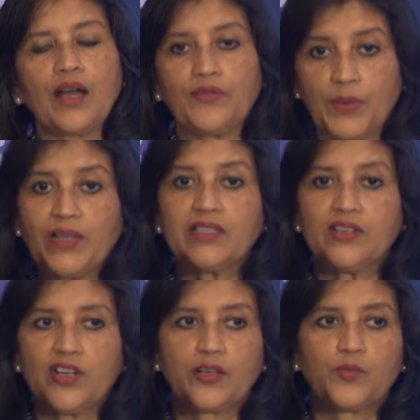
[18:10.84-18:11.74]
we built the
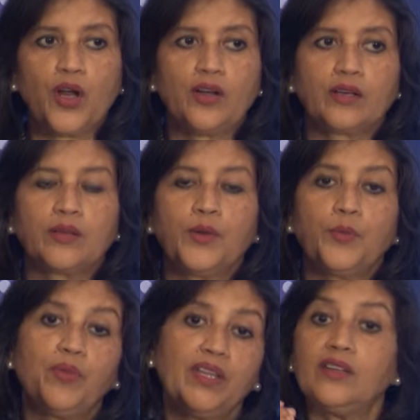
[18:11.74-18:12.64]
direct product.
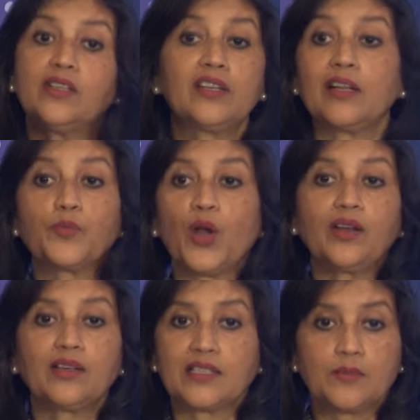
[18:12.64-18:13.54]
But then the direct
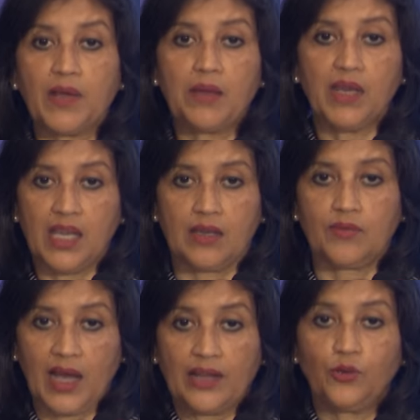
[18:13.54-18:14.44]
product doesn't pay me.
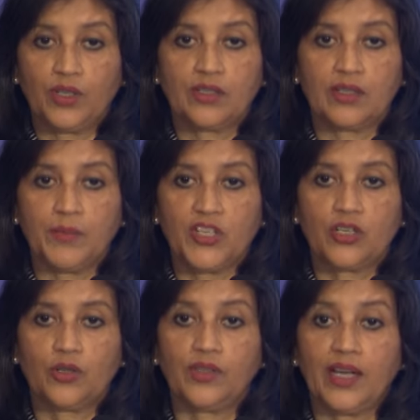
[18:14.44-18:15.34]
I don't earn
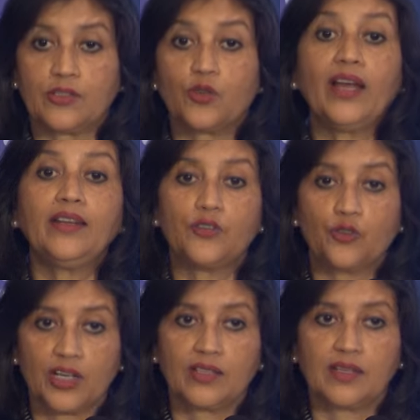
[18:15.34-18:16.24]
commission on that, so I need to
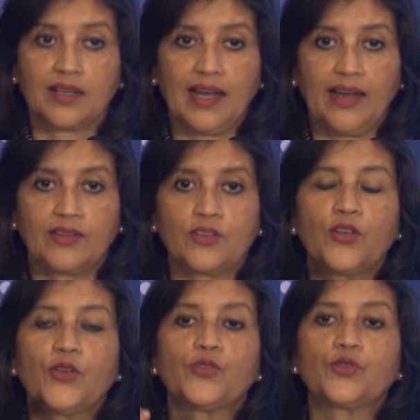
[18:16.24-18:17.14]
charge the client.
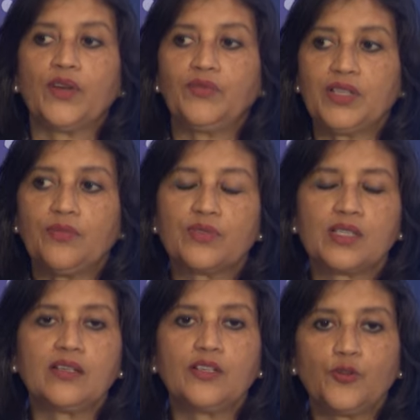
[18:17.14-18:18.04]
So when we
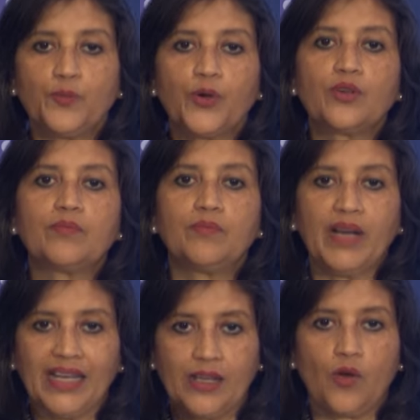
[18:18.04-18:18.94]
started to put
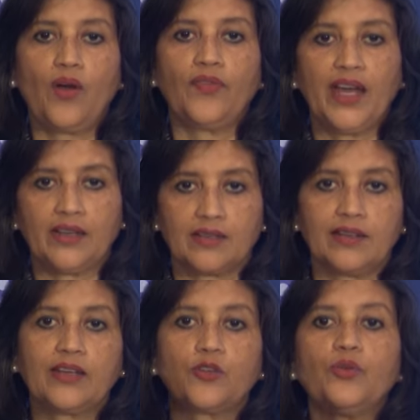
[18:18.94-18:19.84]
money on that,
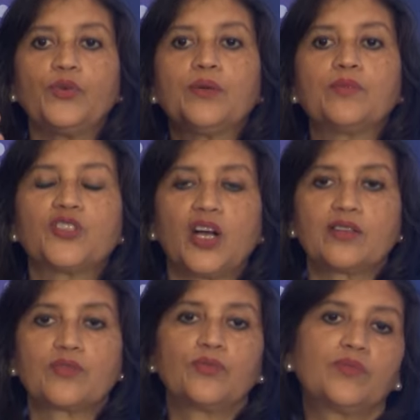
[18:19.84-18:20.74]
like, you know, we
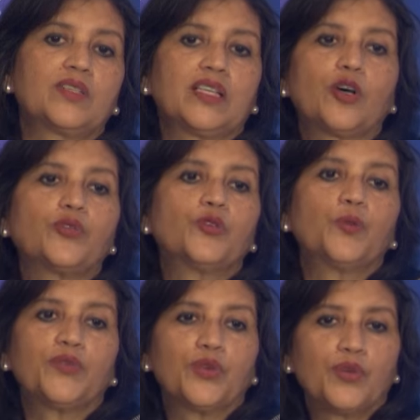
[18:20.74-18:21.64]
charge 10,000
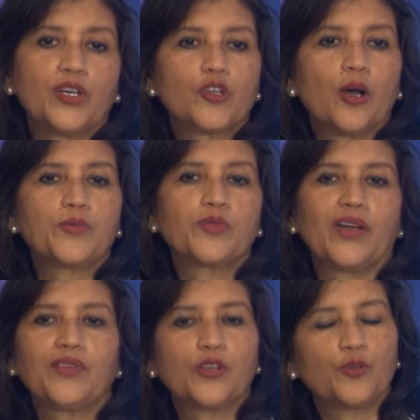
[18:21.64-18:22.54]
rupees for workshops,
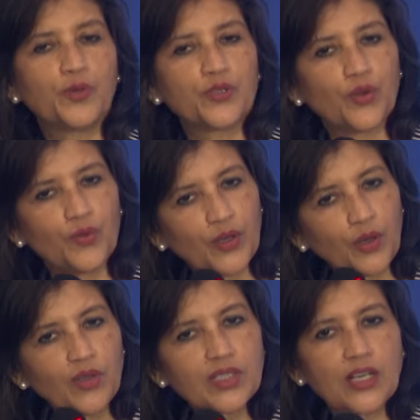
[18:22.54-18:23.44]
500 rupees for
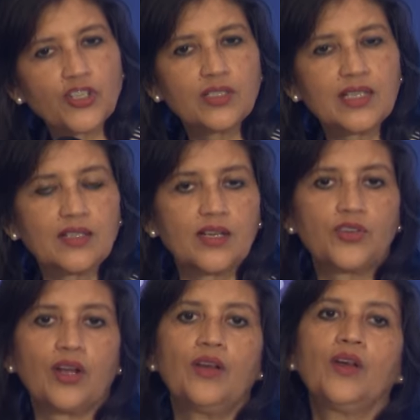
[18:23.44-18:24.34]
one-on-one sessions,
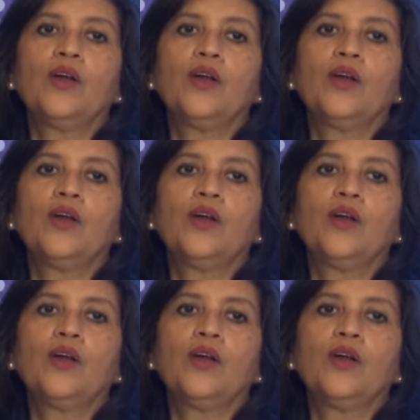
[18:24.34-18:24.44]
etc.